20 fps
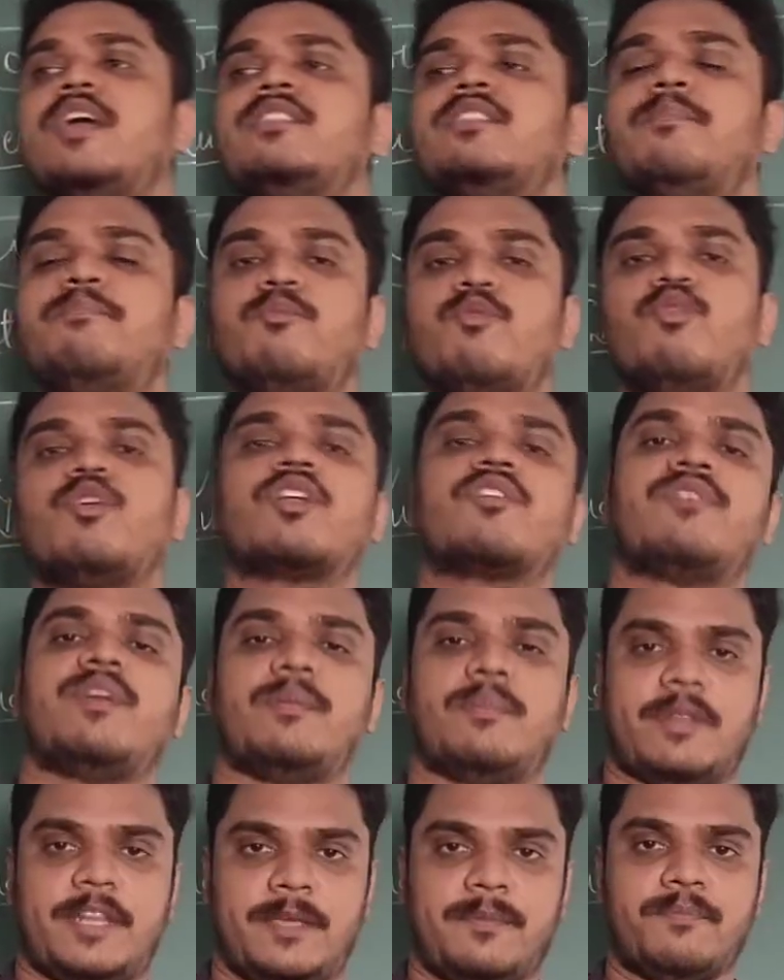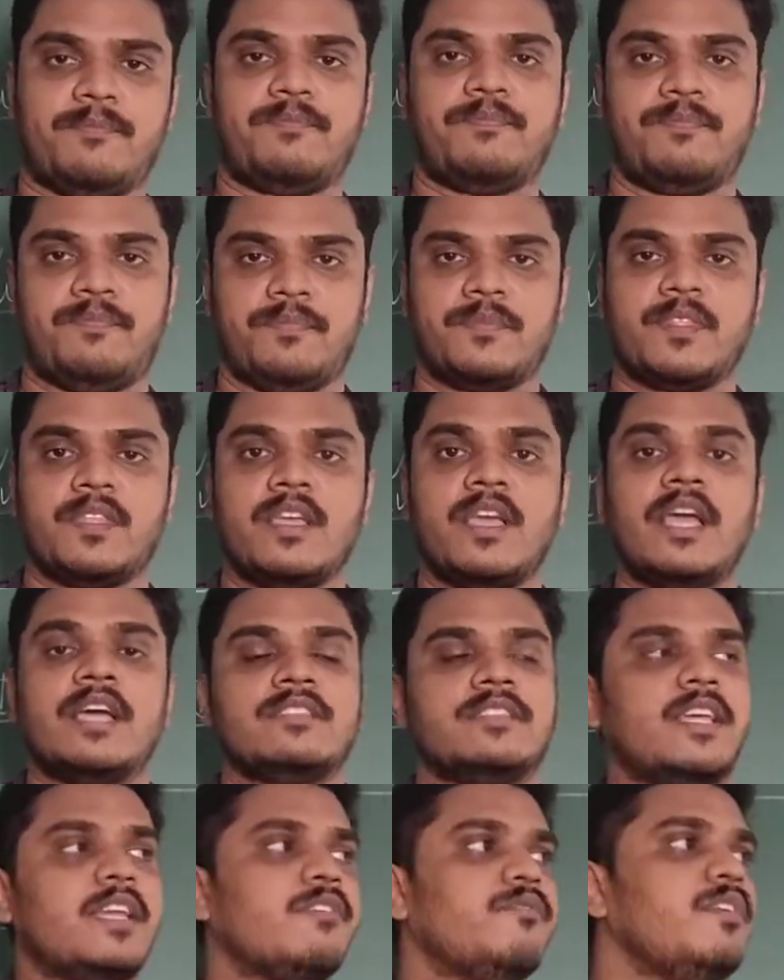the poor family.
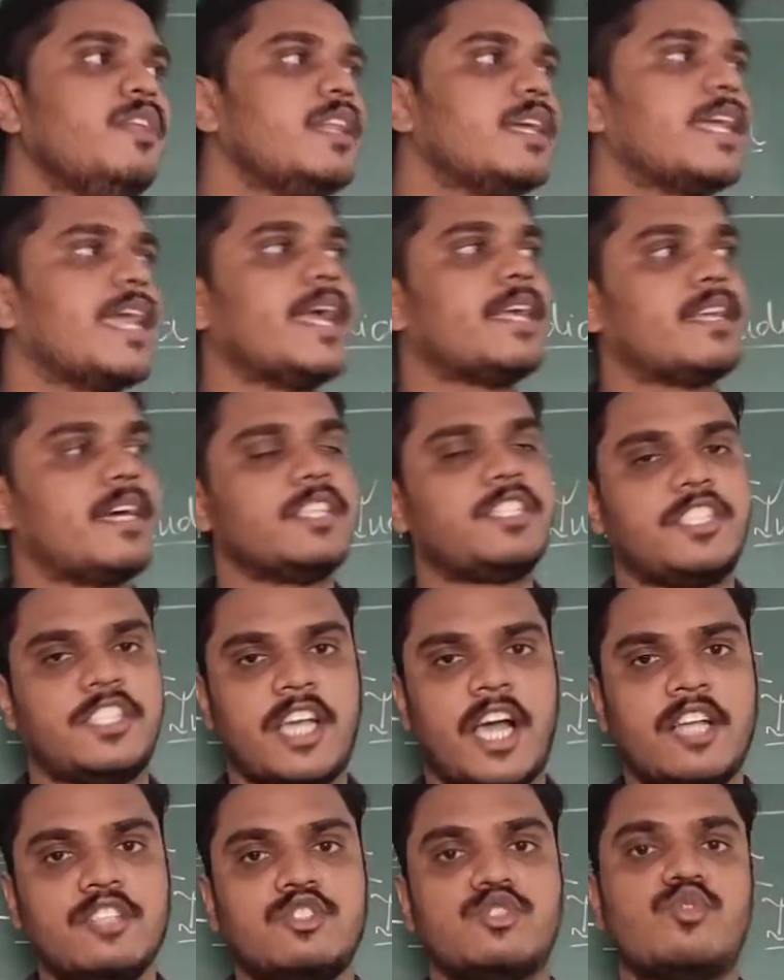Then we'll get a chance